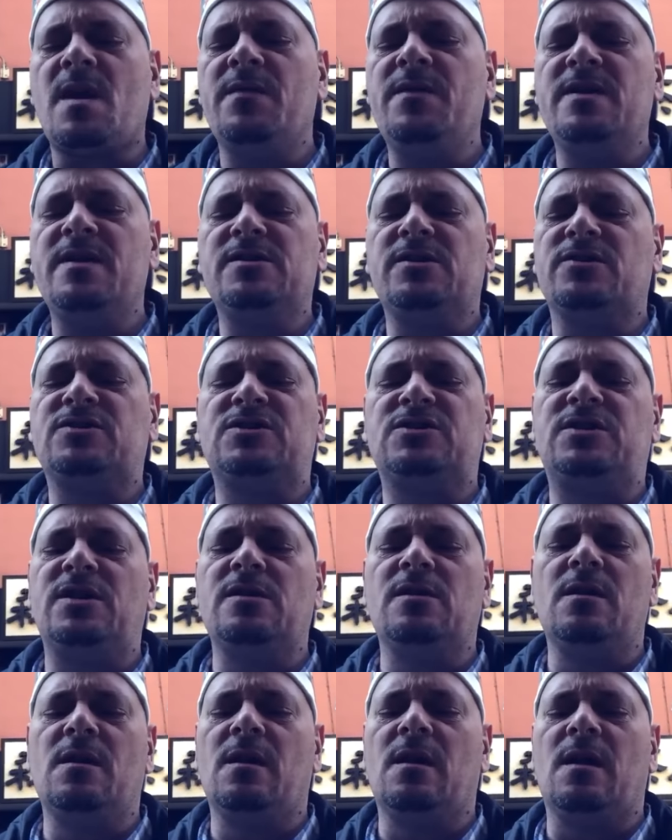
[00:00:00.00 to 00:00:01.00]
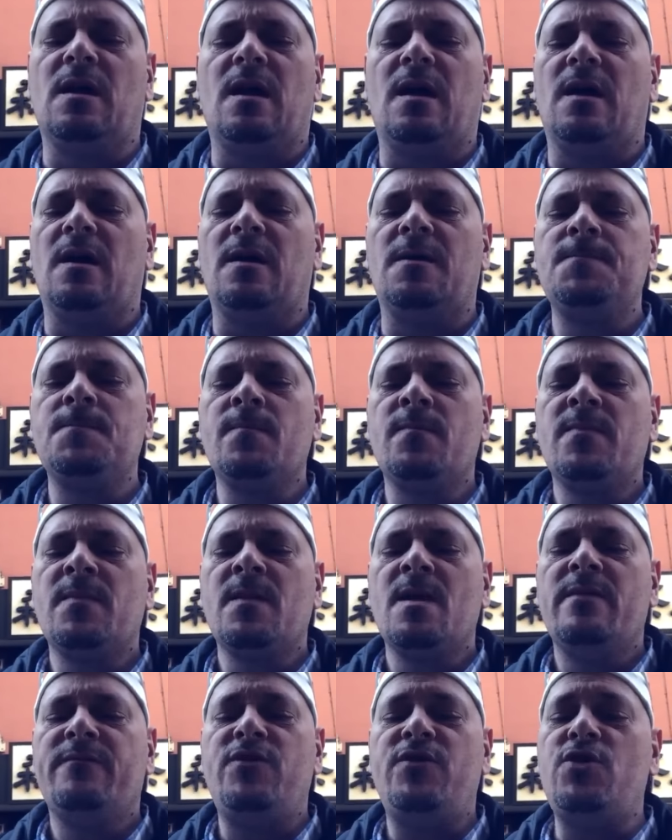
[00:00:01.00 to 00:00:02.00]
These are still,
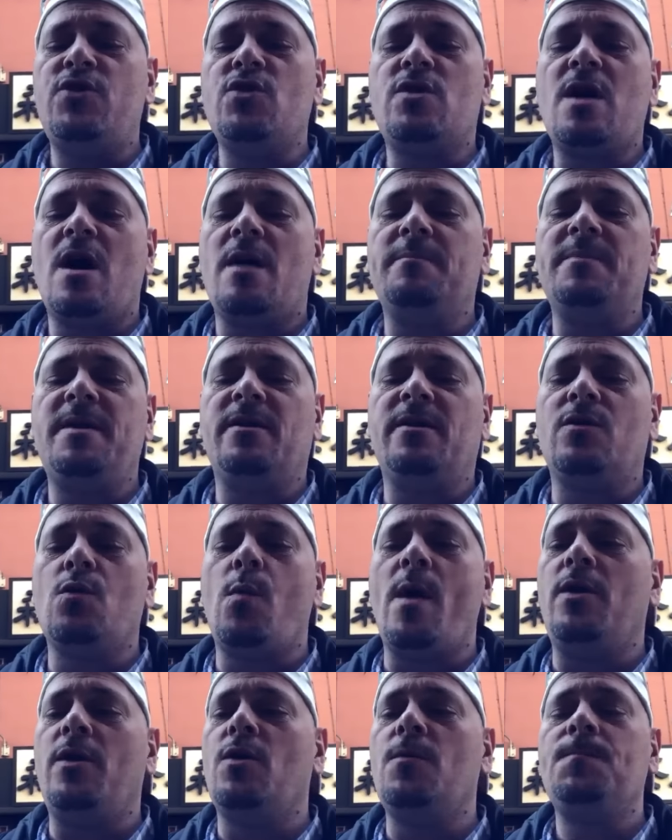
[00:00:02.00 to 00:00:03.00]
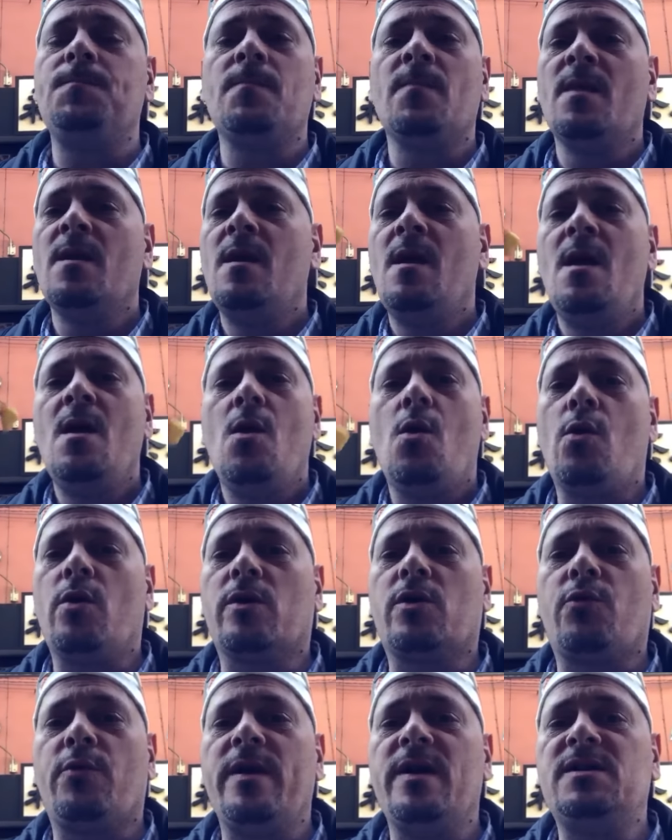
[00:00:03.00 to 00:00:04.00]
if you do come here to Ueno or
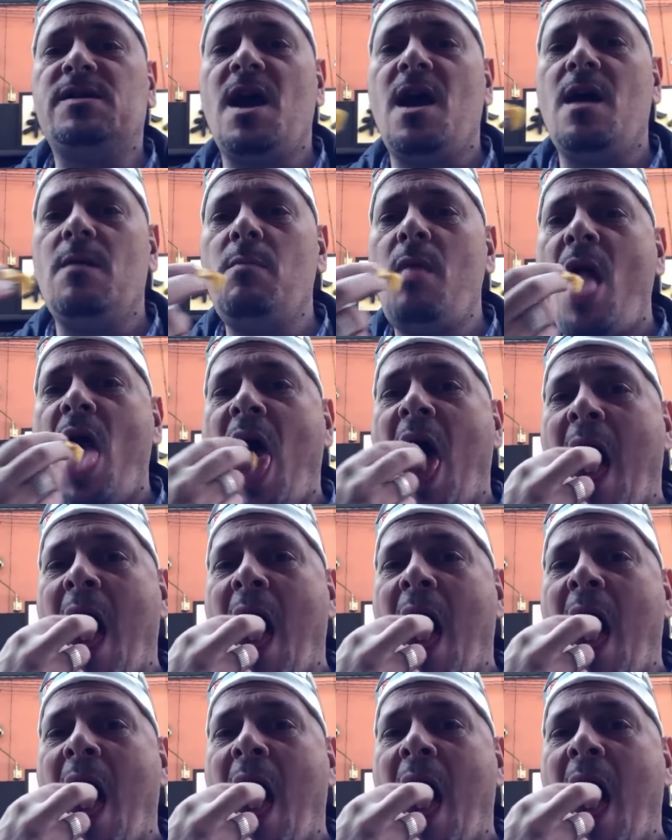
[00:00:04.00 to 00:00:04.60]
Koreatown,